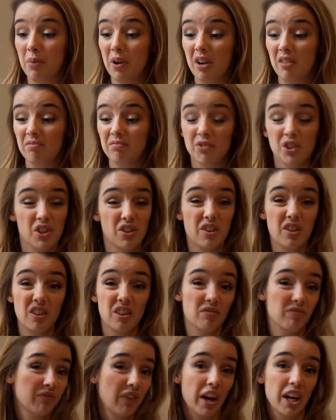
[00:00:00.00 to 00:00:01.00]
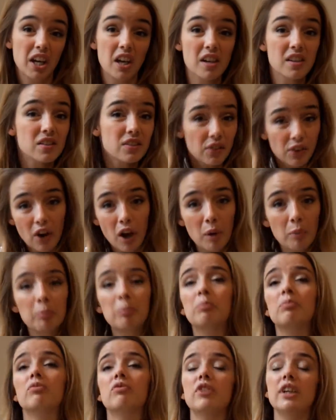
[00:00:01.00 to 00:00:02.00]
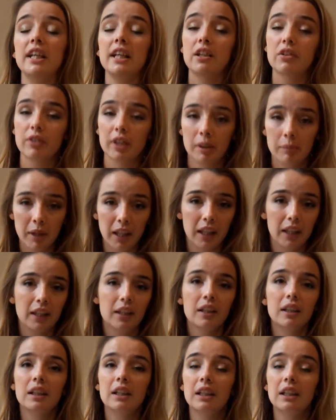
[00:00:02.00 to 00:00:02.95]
But truth, very nice scrub. Really creamy.